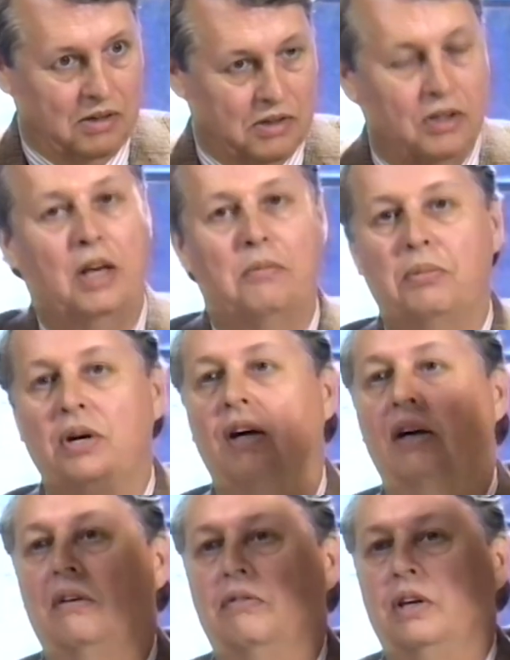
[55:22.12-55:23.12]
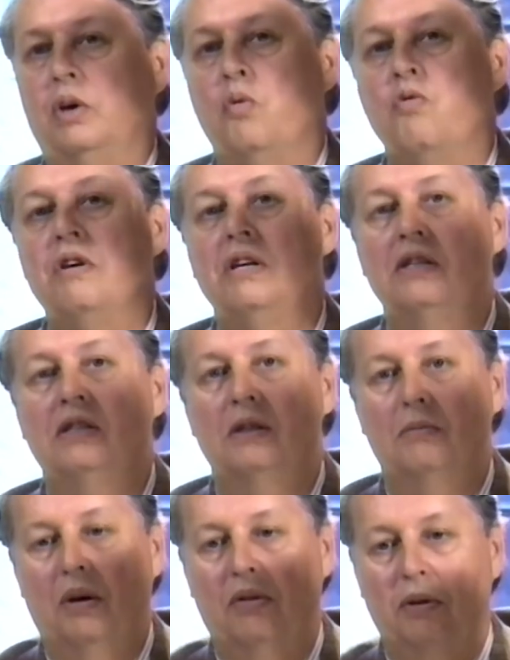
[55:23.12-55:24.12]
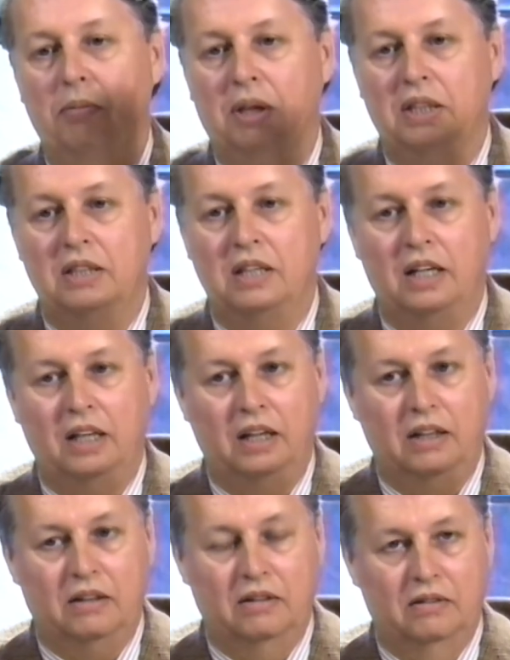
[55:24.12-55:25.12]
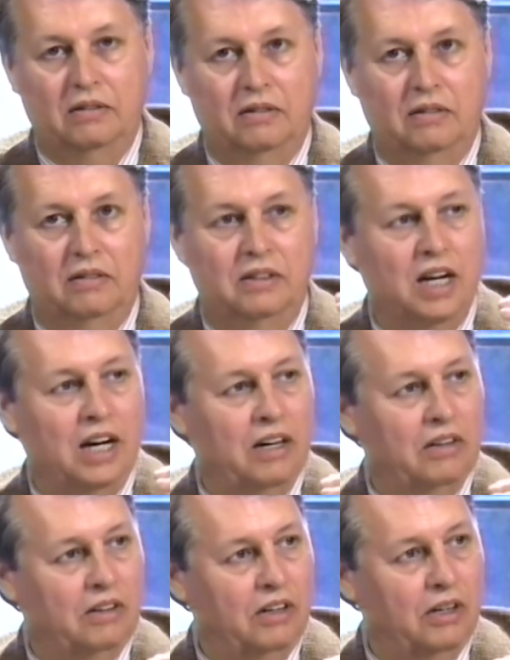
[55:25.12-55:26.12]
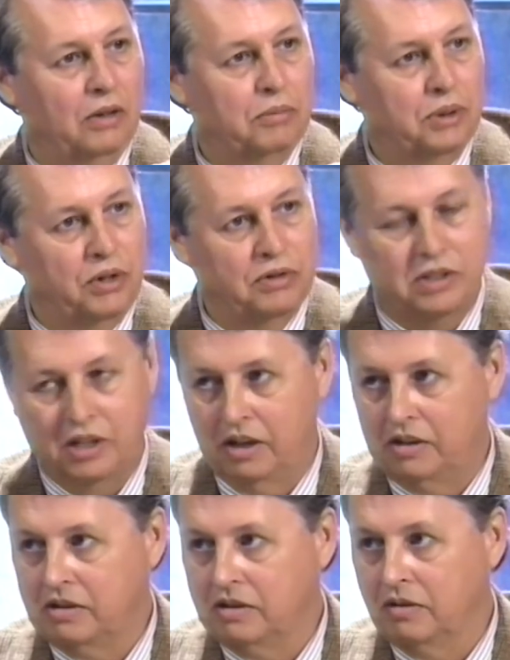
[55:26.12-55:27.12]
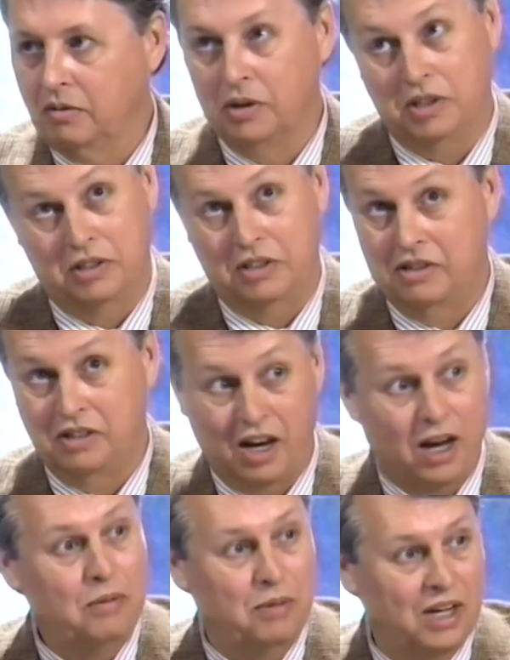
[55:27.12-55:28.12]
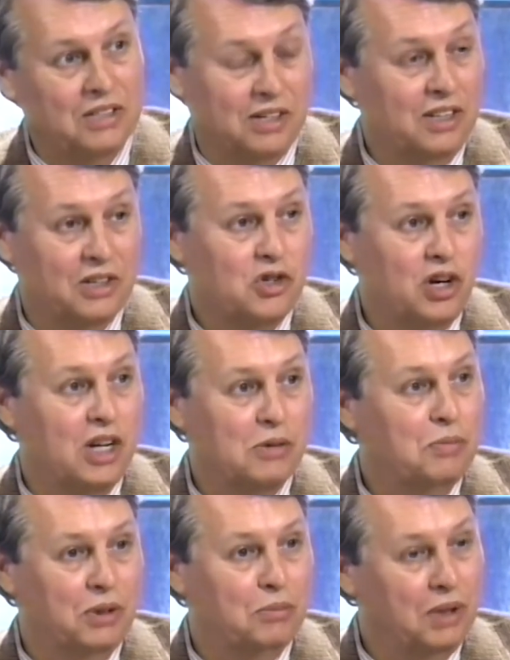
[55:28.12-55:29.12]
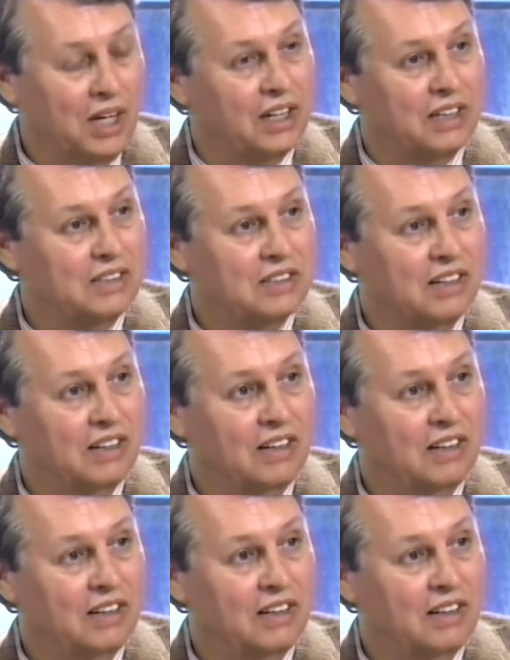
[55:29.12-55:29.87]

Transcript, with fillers: So that part of the wisdom of the Platonic dialogue process, which is the same as in the Shakespeare plays,